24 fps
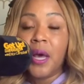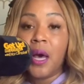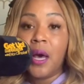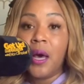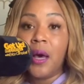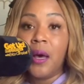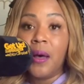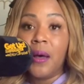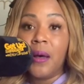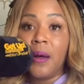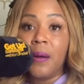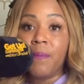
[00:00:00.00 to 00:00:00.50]

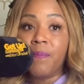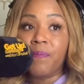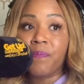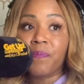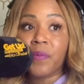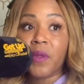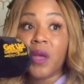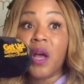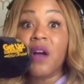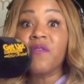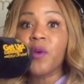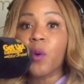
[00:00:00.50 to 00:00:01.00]

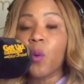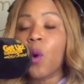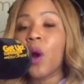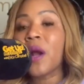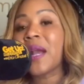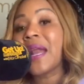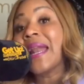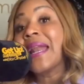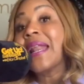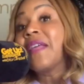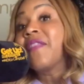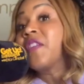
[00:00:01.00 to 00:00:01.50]
of the word
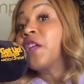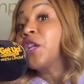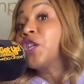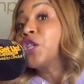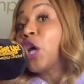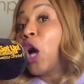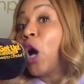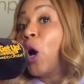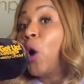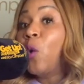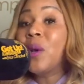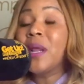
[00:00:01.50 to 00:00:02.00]
and of the
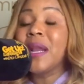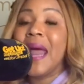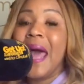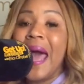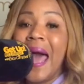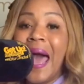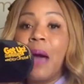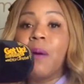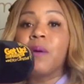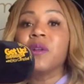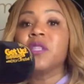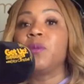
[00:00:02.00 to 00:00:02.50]
tone and
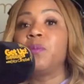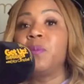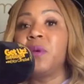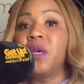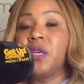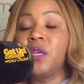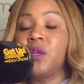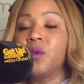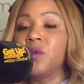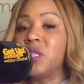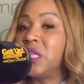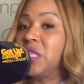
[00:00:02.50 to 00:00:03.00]
how it's
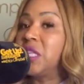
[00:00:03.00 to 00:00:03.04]
being used.